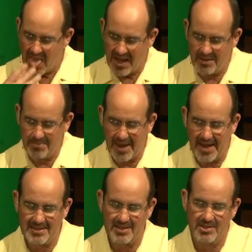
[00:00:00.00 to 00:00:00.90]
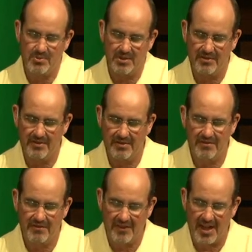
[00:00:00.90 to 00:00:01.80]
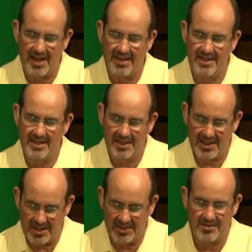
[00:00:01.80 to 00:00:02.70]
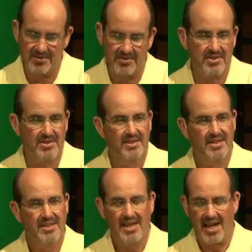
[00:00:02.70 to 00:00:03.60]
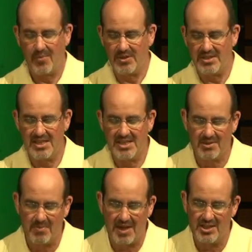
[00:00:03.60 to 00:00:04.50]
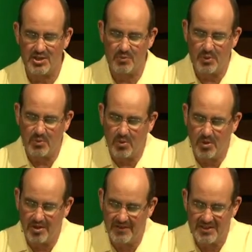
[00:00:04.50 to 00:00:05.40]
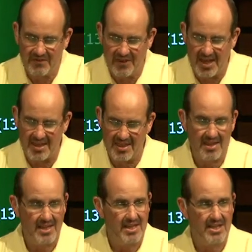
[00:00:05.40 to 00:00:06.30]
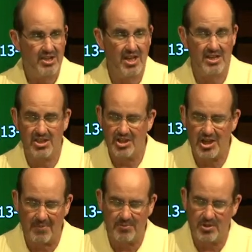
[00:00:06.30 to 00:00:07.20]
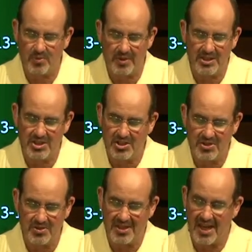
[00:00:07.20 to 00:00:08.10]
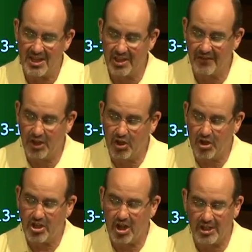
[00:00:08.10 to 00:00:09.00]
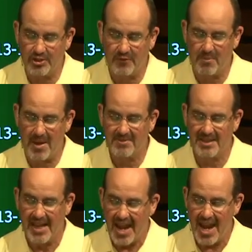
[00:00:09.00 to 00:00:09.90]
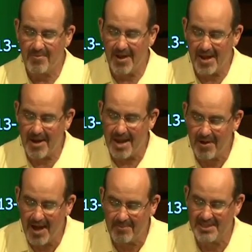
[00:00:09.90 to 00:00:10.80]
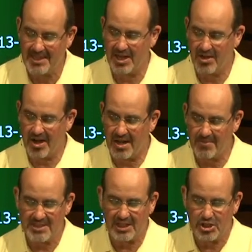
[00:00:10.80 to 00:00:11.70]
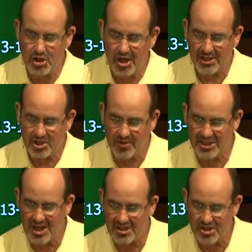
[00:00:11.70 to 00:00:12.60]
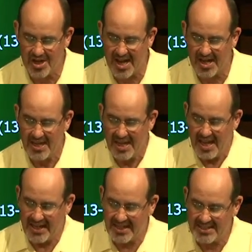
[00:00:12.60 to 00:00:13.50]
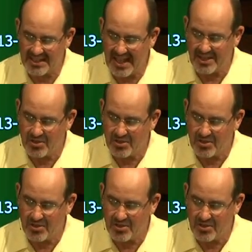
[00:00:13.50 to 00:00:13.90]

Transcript: And he passes with flying colors. And we see this amazing reward of his faith. In Genesis chapter 22, the angel of the Lord called to him from heaven and said, Abraham, Abraham. He said, Here I am. He said, Do not stretch out your hand against the lad.